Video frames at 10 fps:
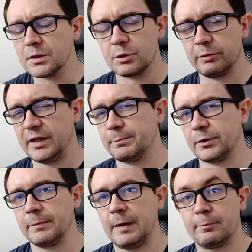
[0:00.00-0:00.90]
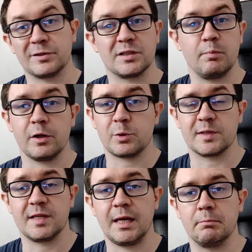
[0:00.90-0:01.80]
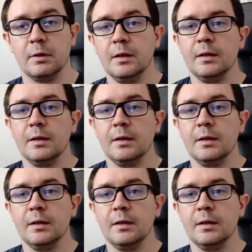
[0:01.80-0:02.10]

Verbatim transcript: So with deep learning papers, it's much the same.